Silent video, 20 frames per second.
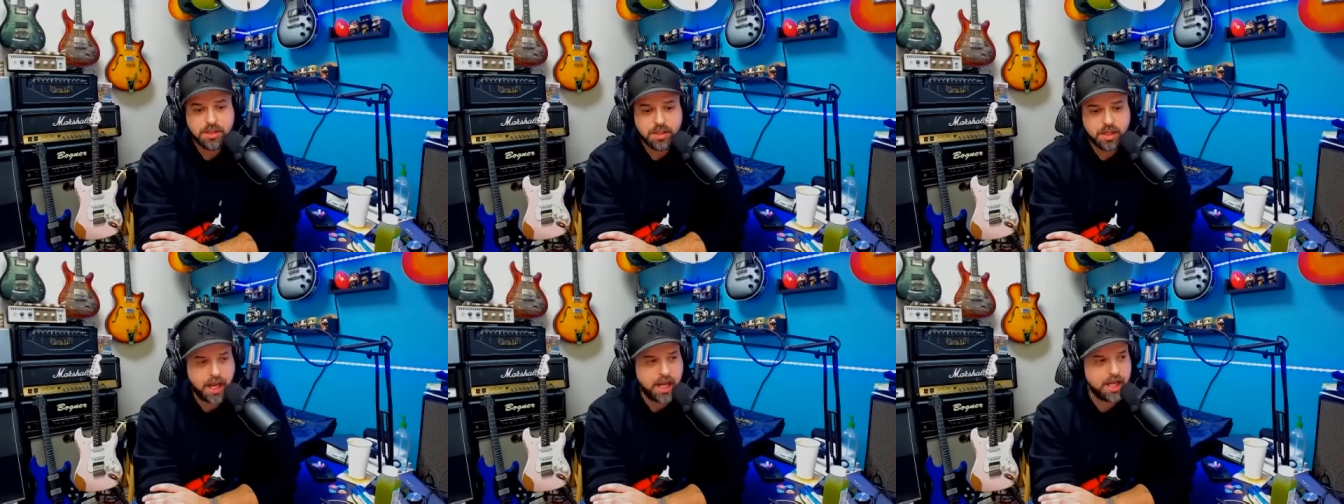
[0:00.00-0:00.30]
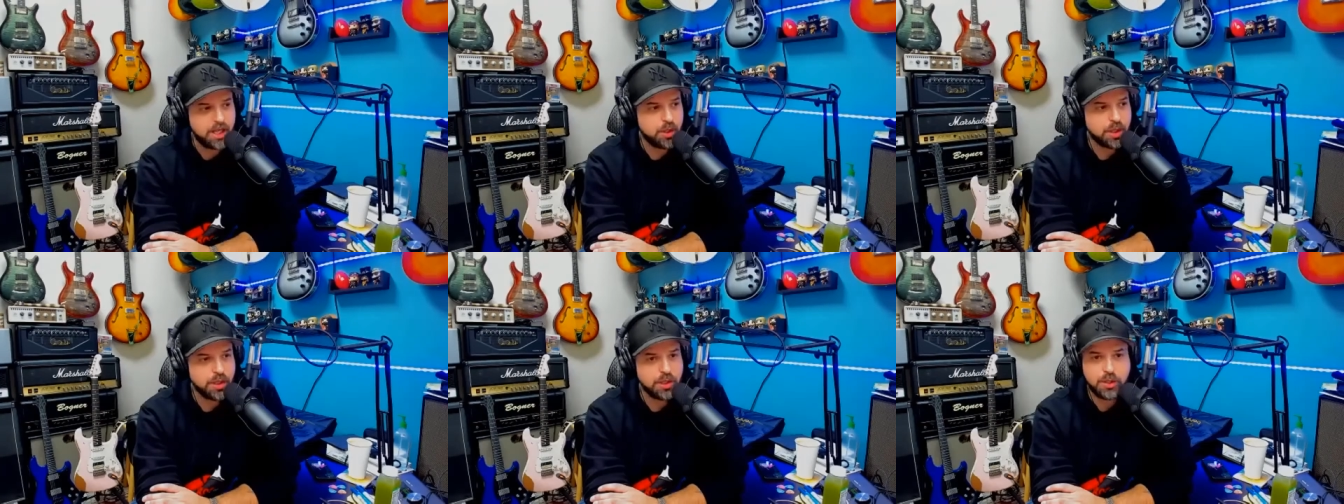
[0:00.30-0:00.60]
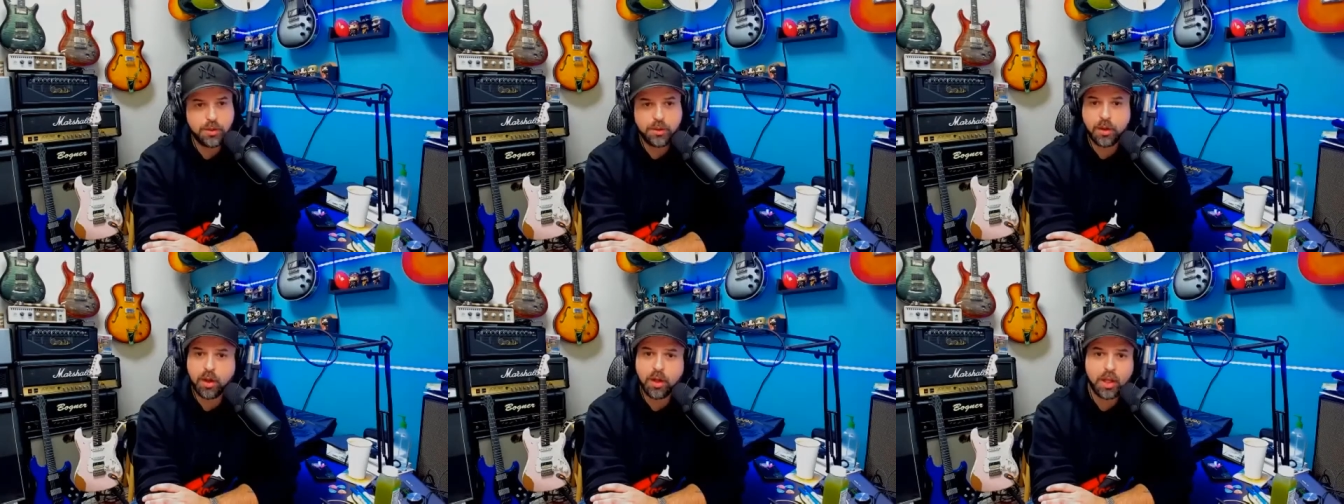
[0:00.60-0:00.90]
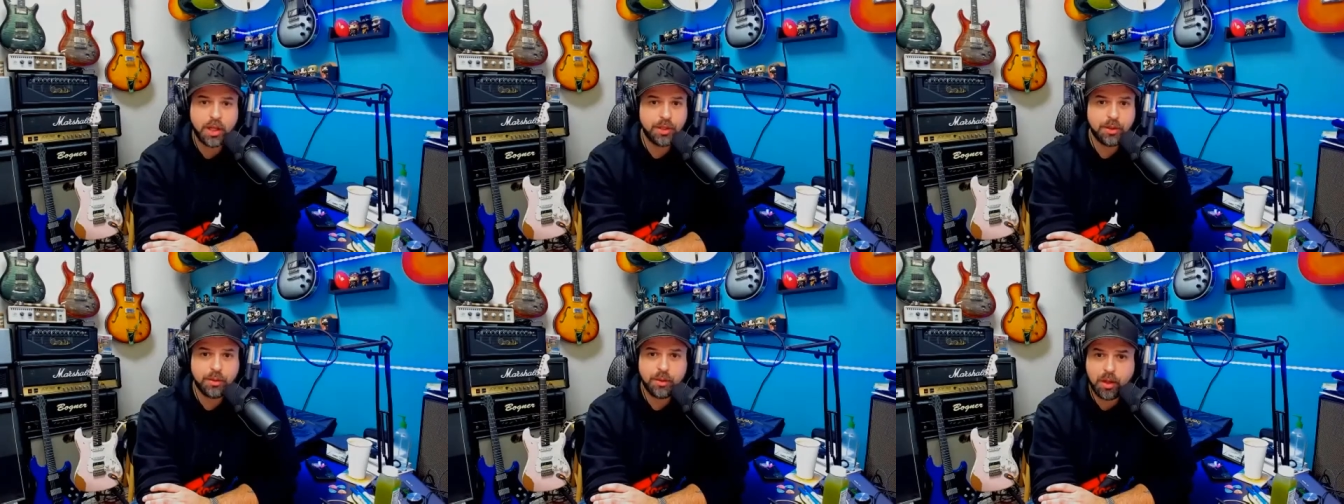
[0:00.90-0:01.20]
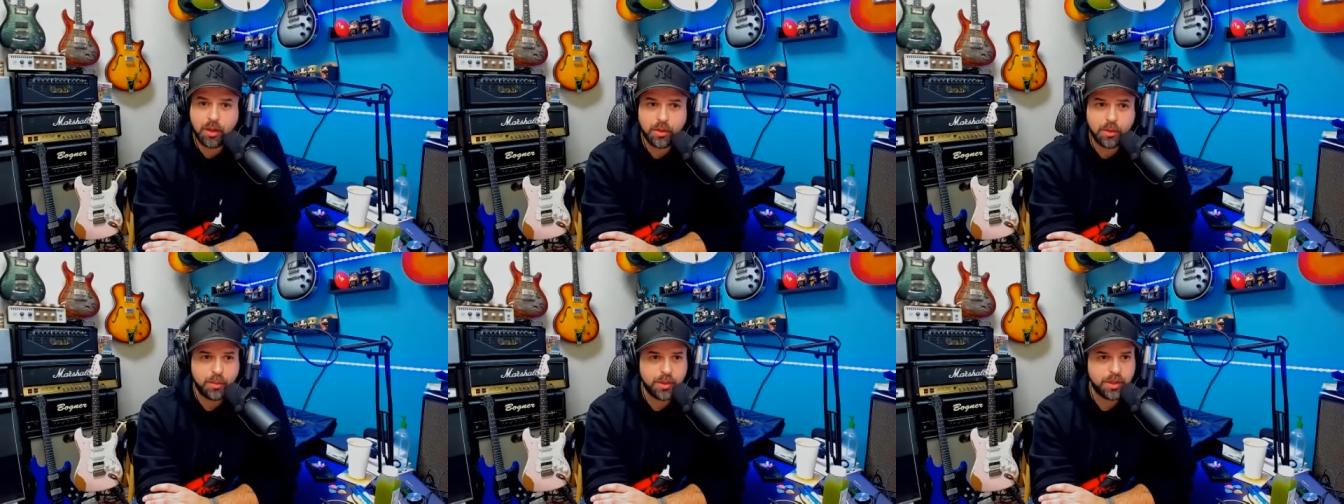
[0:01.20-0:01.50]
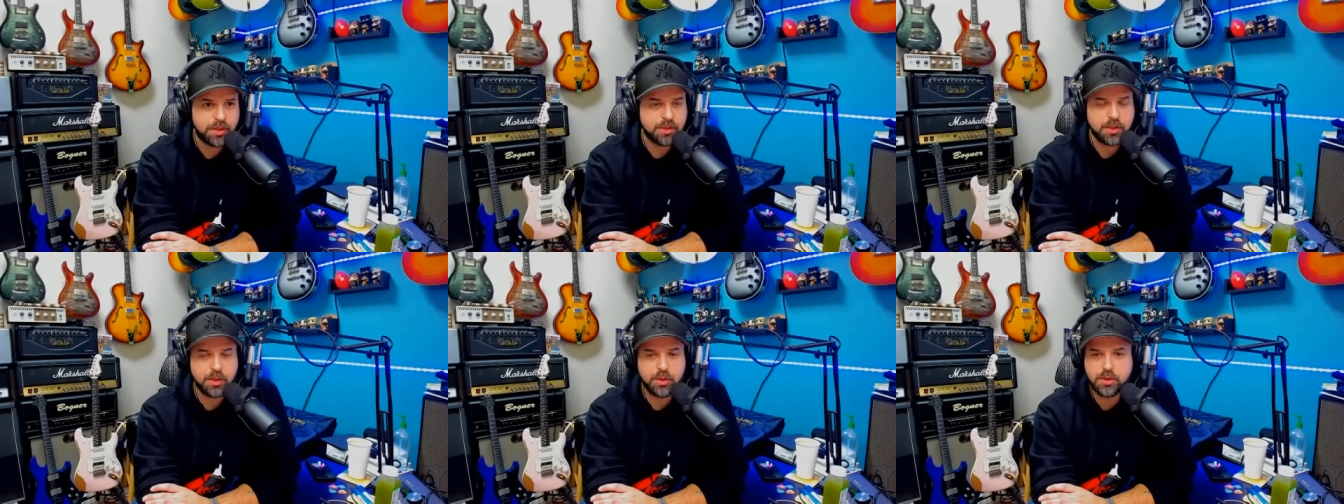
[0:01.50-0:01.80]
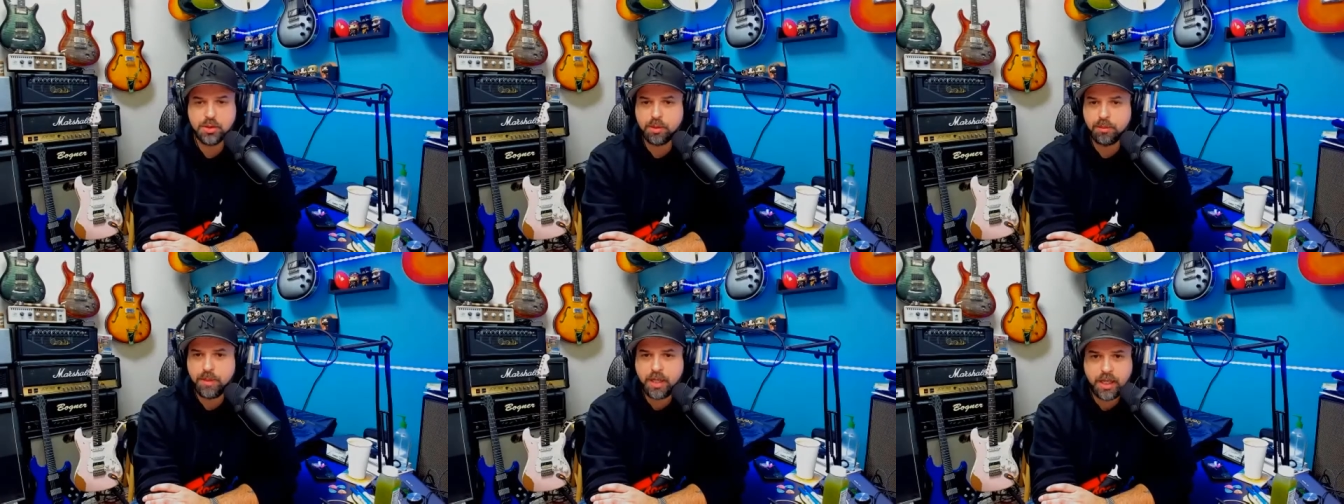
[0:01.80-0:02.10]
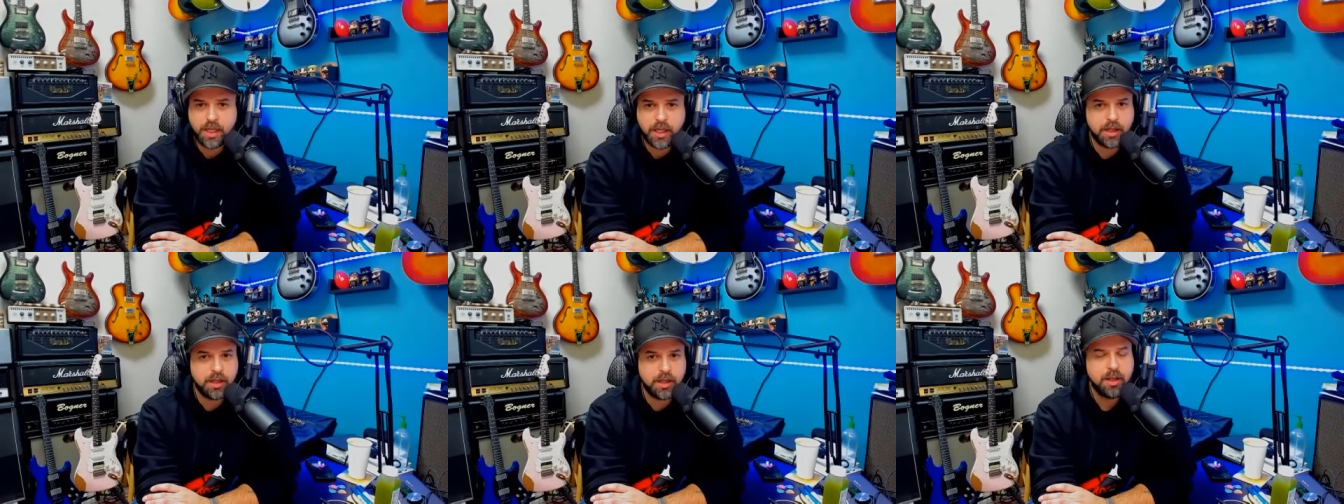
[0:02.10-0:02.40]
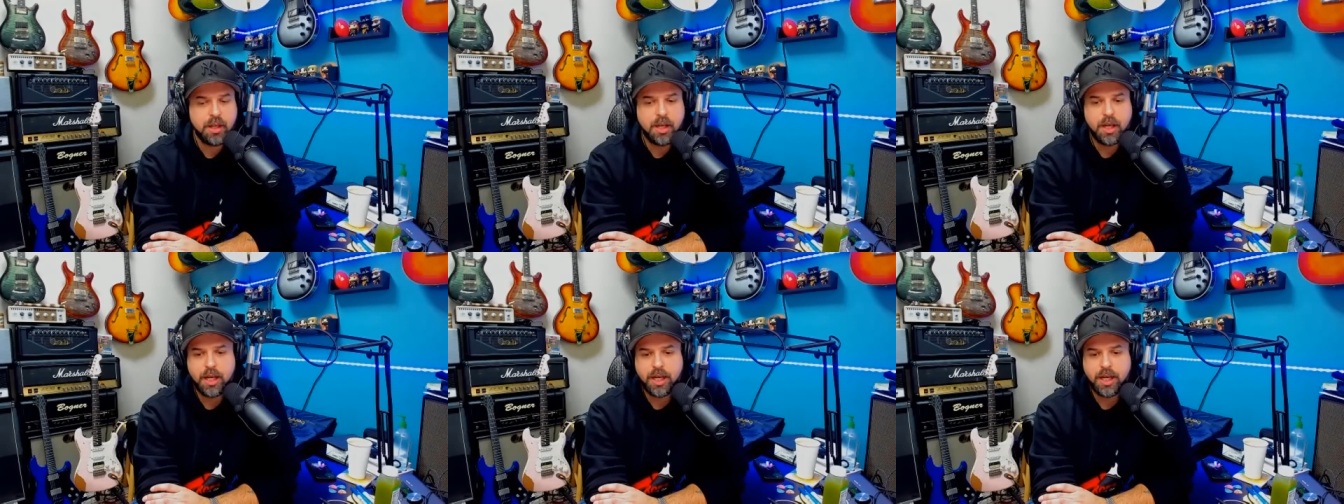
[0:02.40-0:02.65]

and you can do it all on your own with social media. Mm.